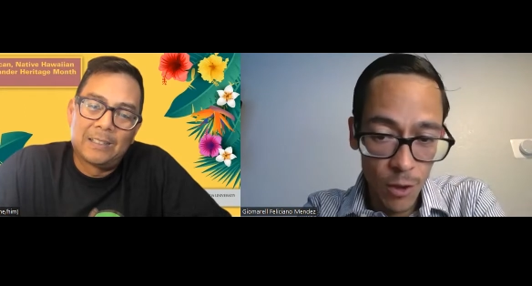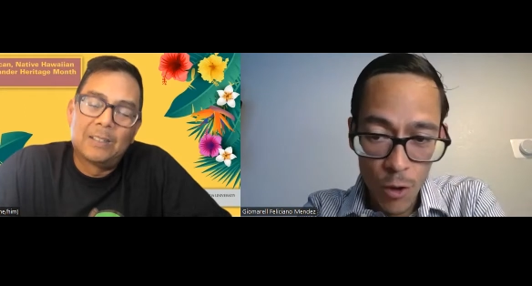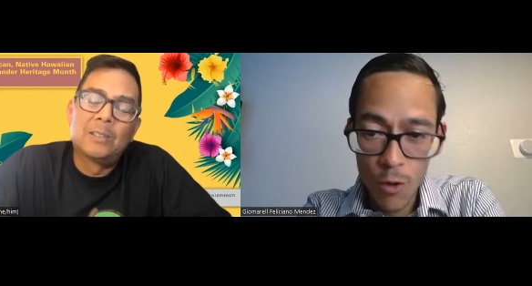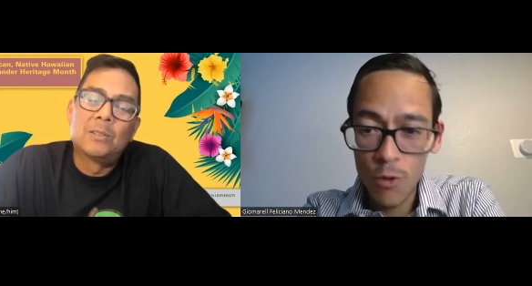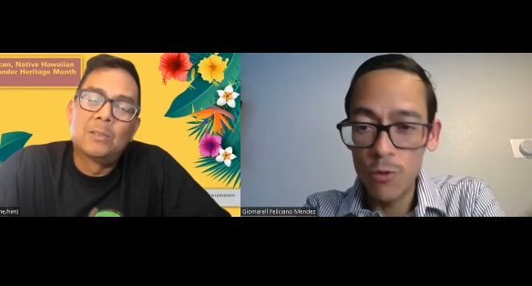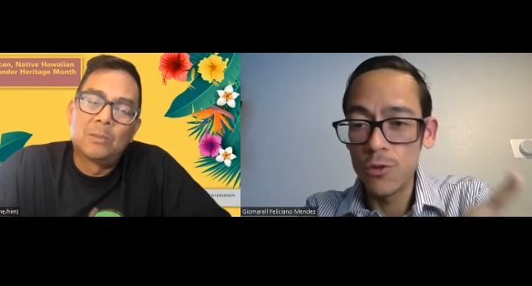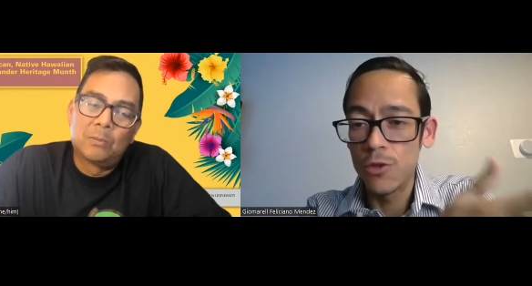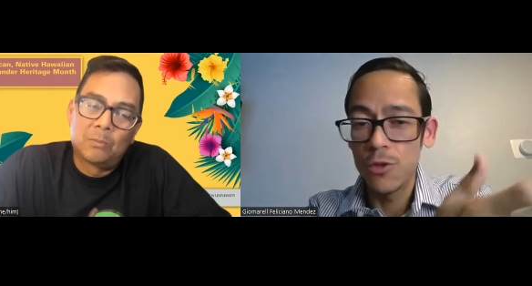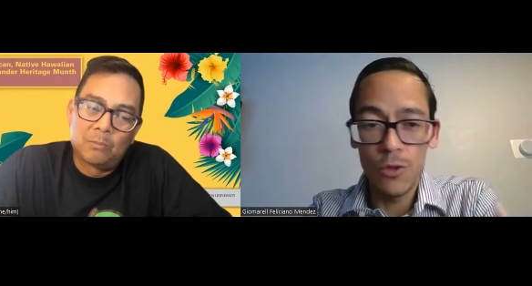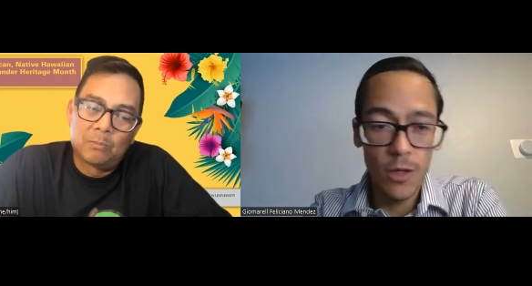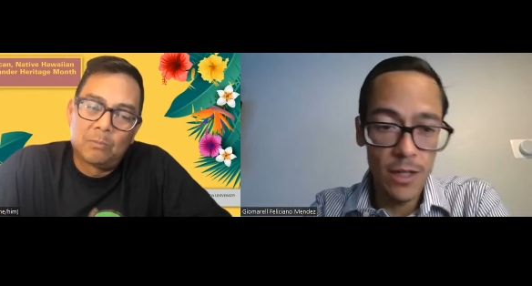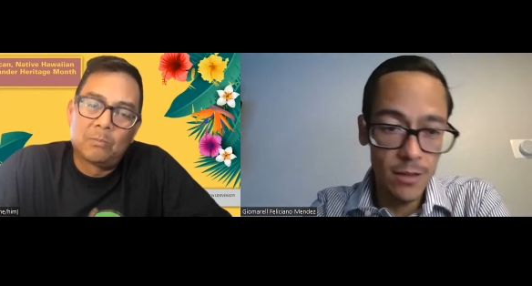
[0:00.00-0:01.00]
Speaker 1: a coach
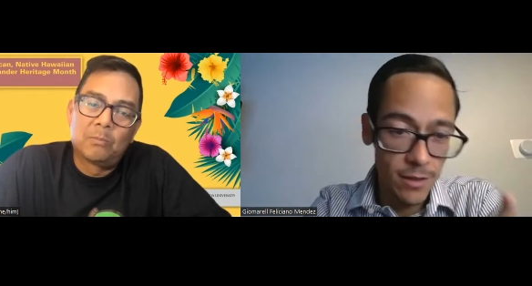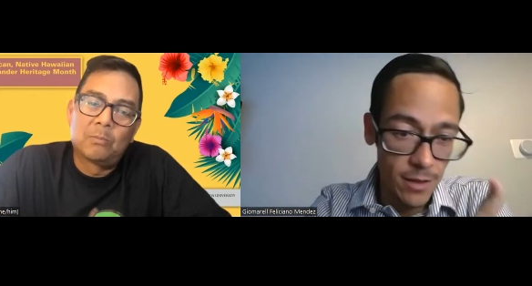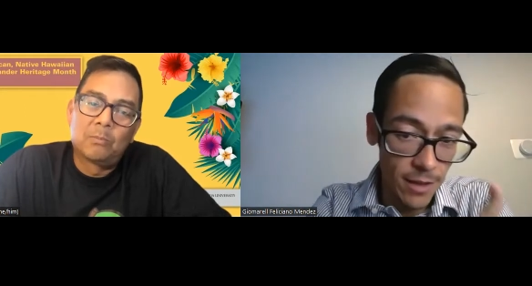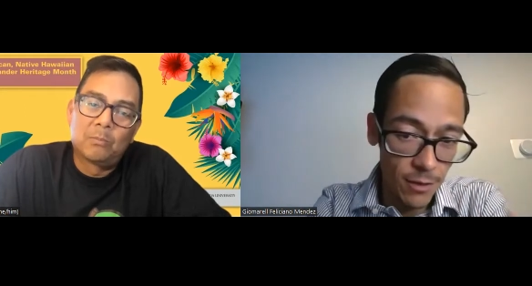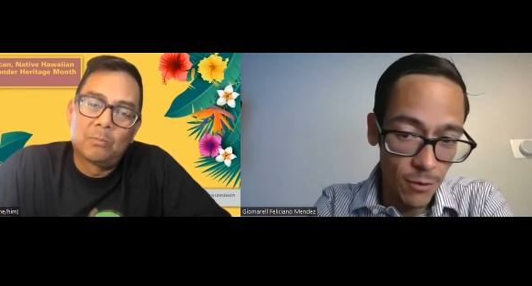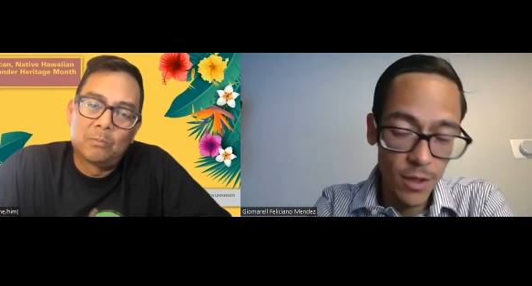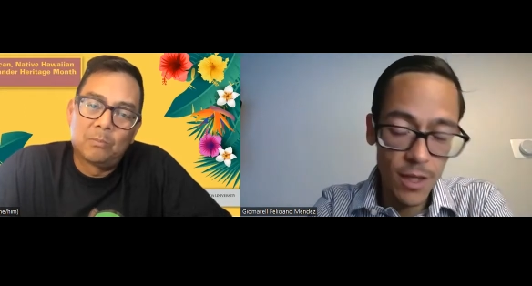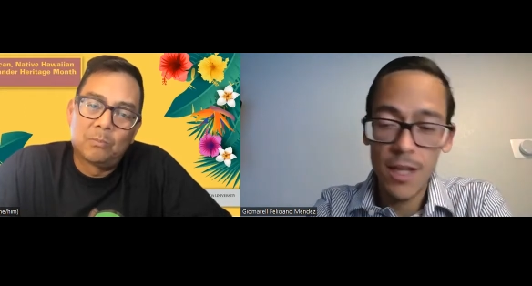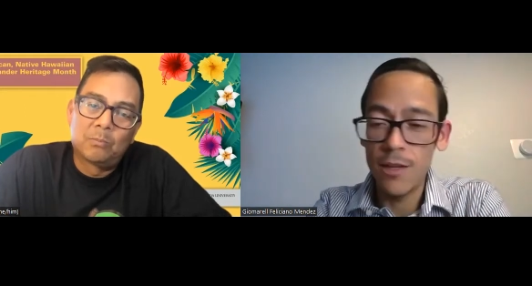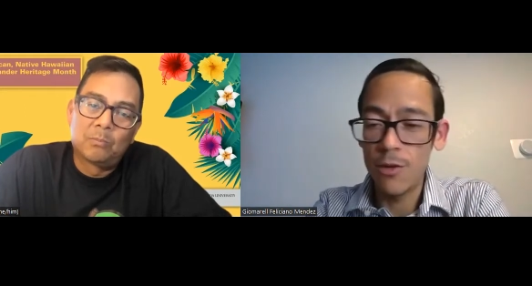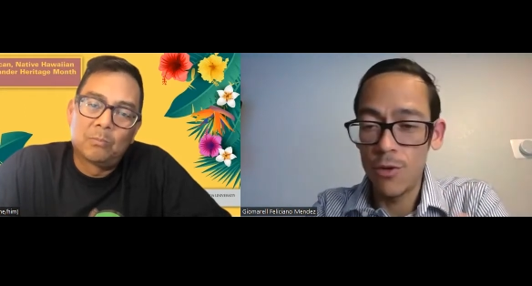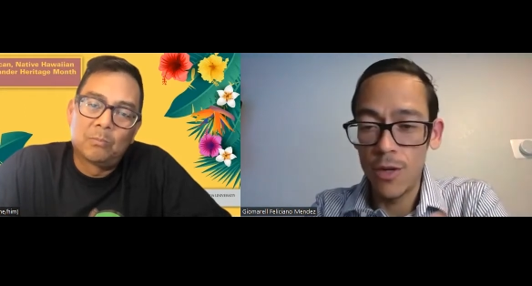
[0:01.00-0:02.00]
or as an
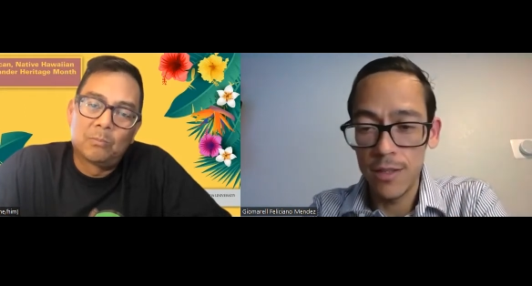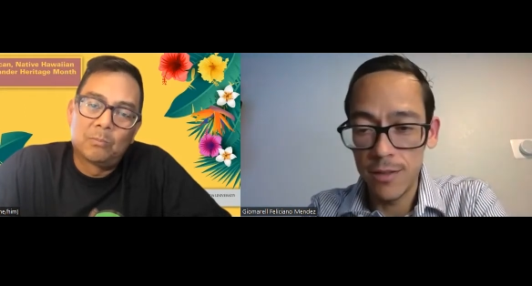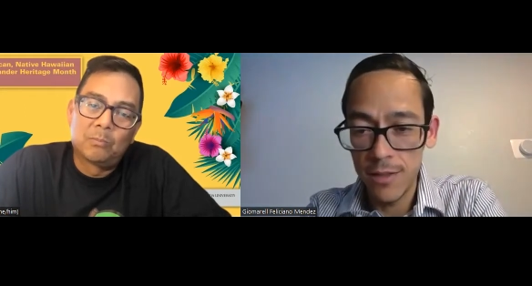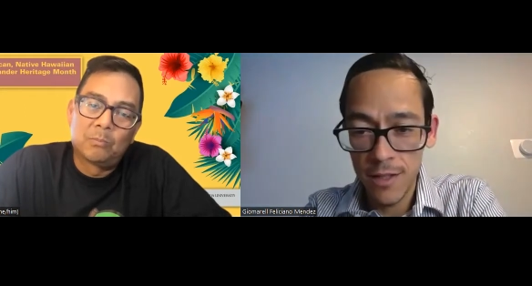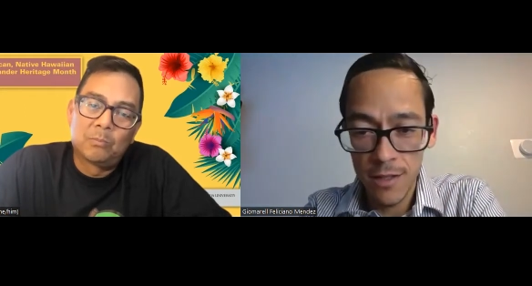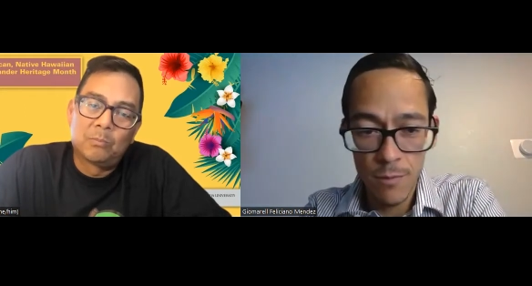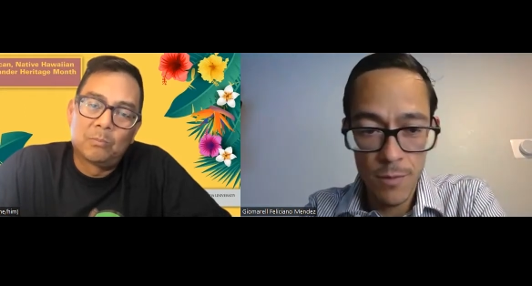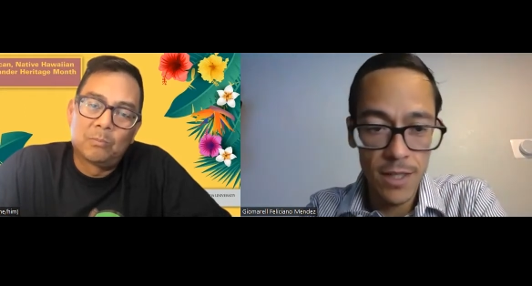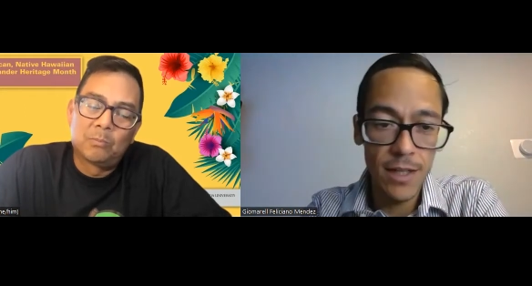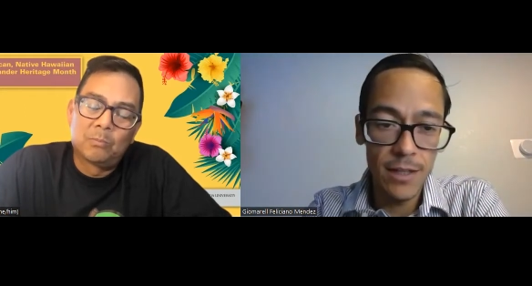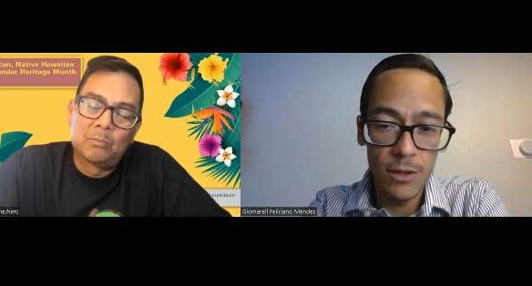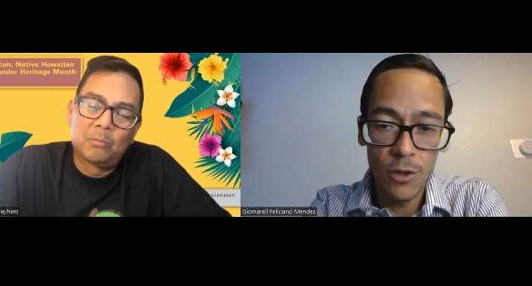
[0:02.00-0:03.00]
educator, as a
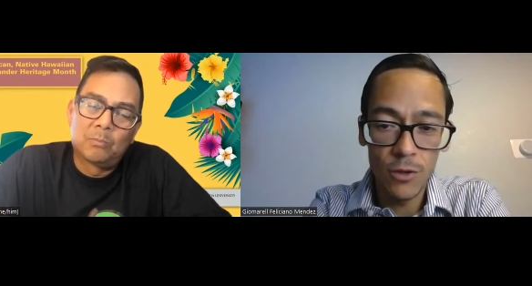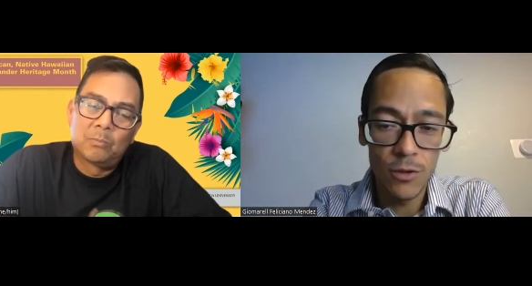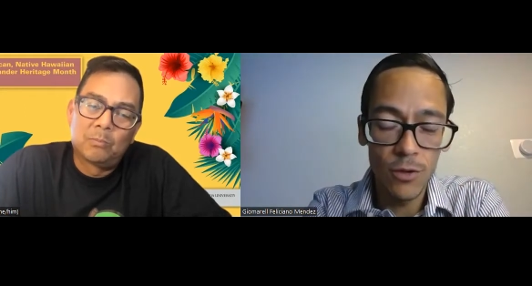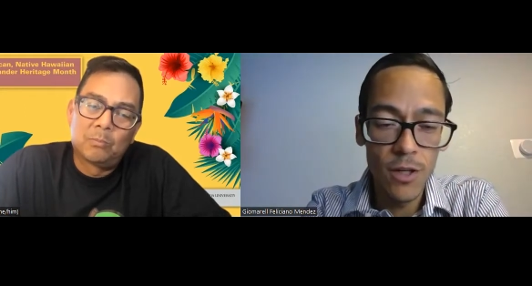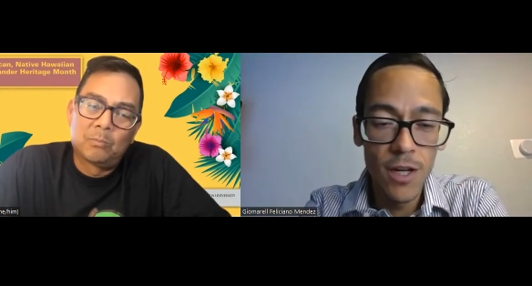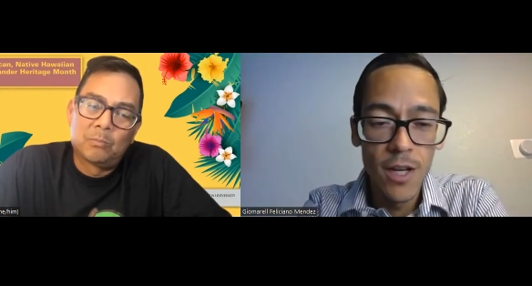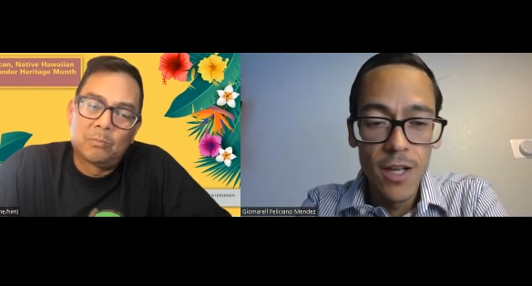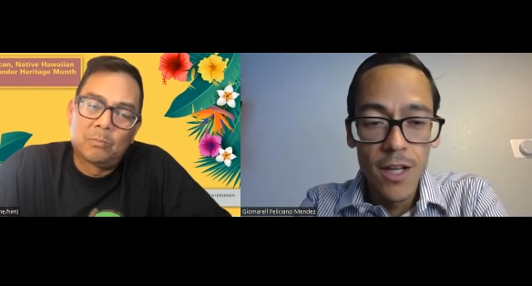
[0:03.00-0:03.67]
medical doctor.